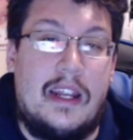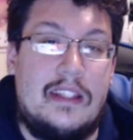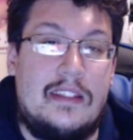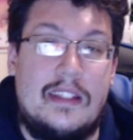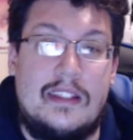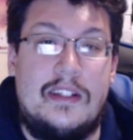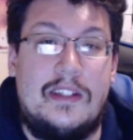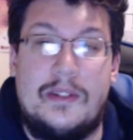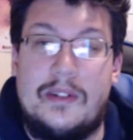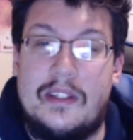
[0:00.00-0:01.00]
He's 60
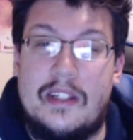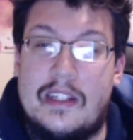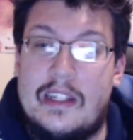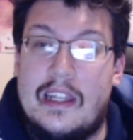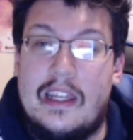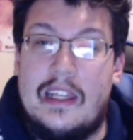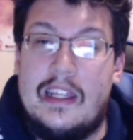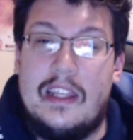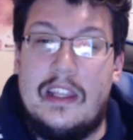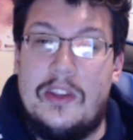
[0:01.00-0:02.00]
years old, and
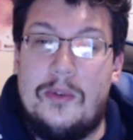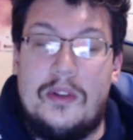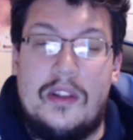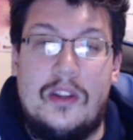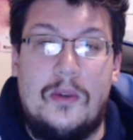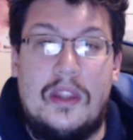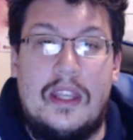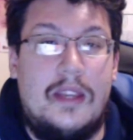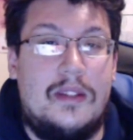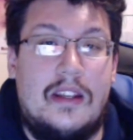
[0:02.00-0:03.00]
you would
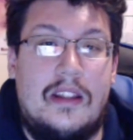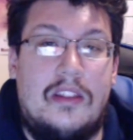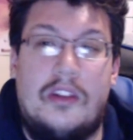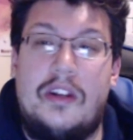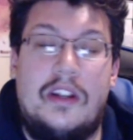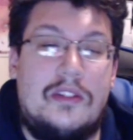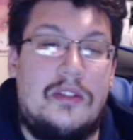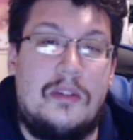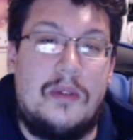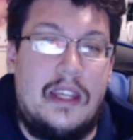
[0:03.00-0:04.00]
think he's like 30 years
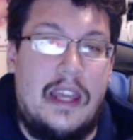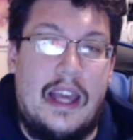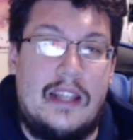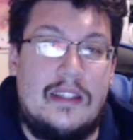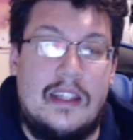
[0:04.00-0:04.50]
old the way he acts.